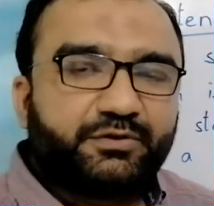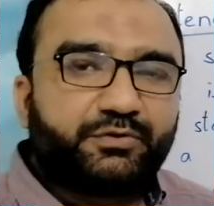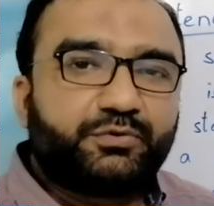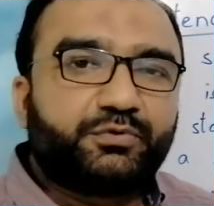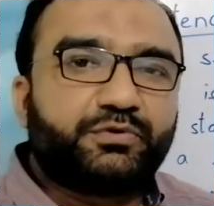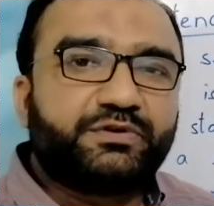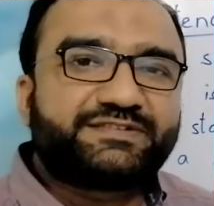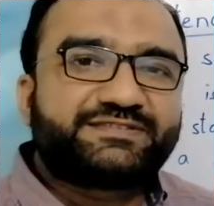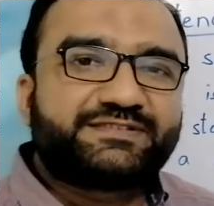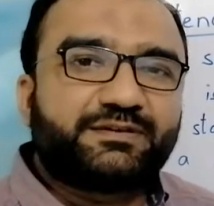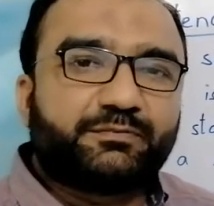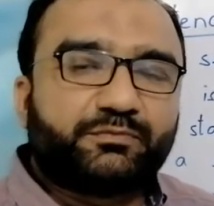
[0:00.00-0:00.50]
who
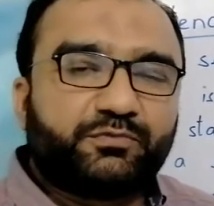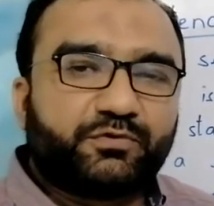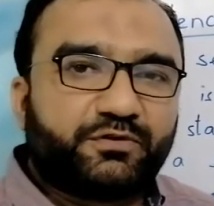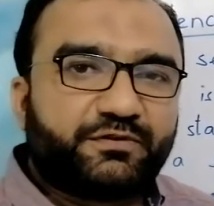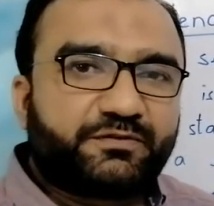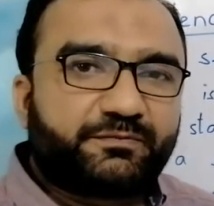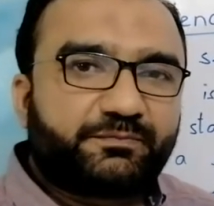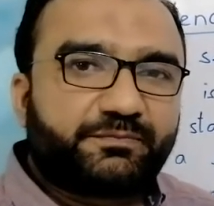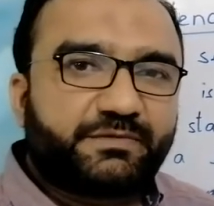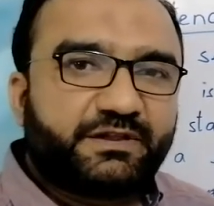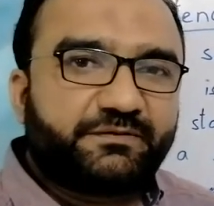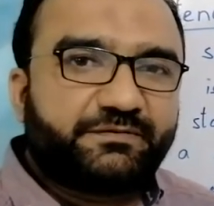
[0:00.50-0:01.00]
is the
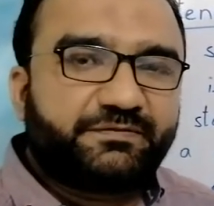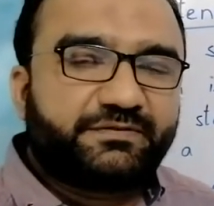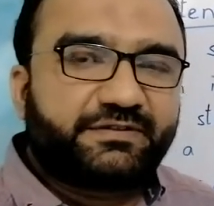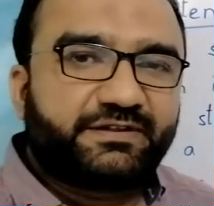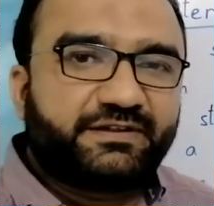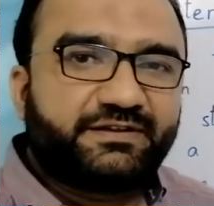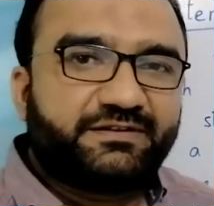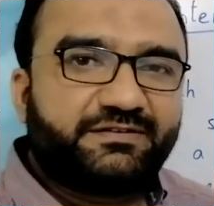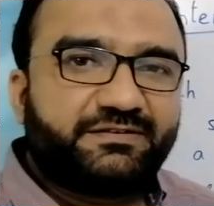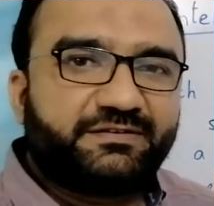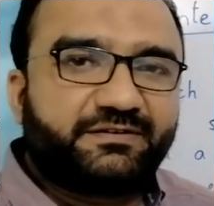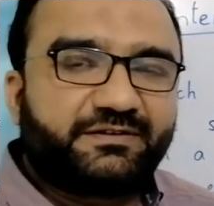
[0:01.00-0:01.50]
most
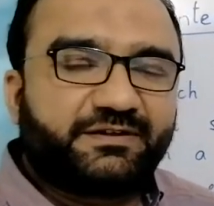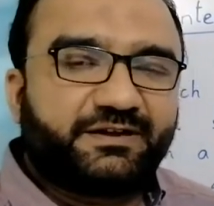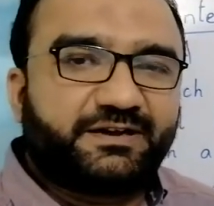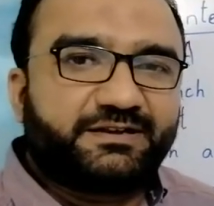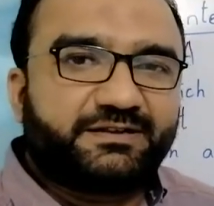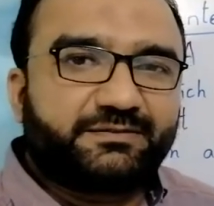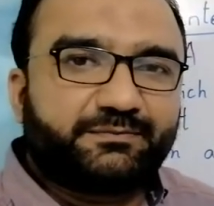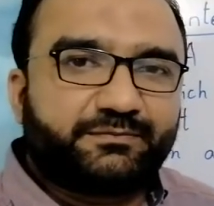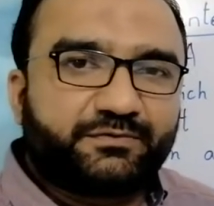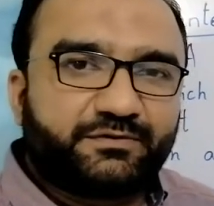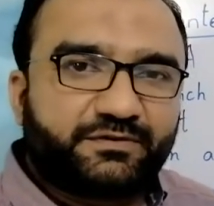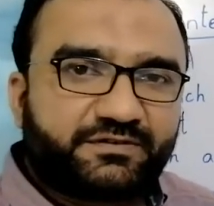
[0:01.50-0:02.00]
beneficent and
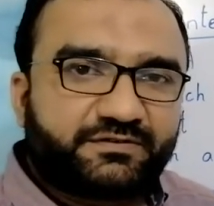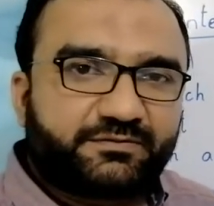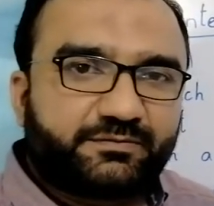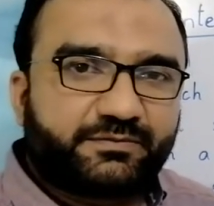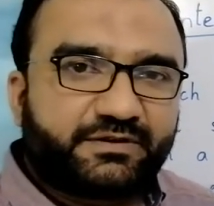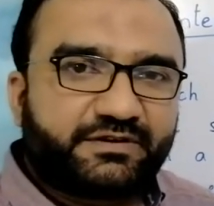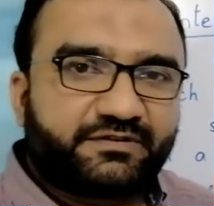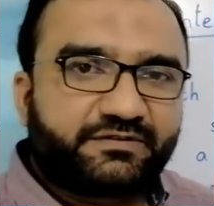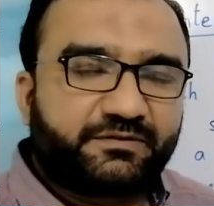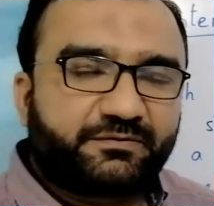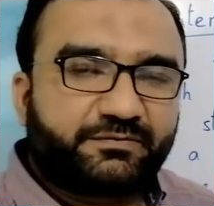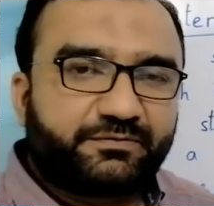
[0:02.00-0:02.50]
the most
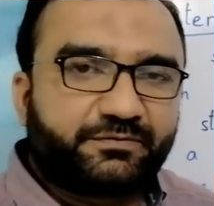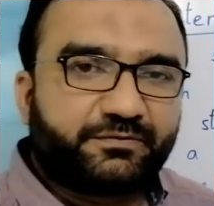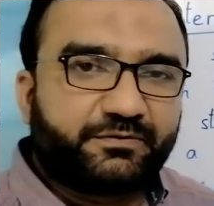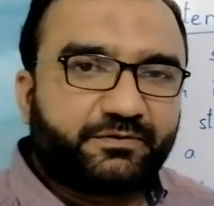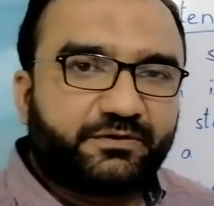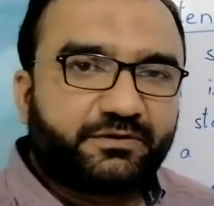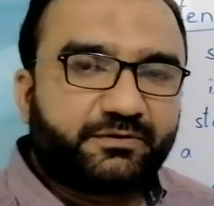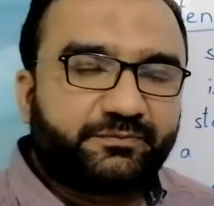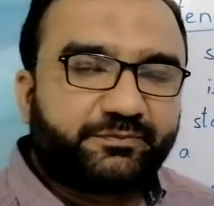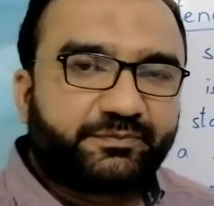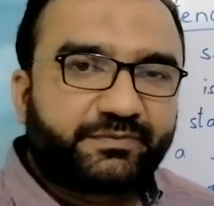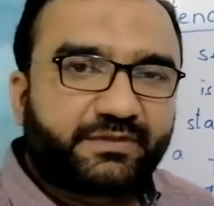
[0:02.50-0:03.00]
merciful,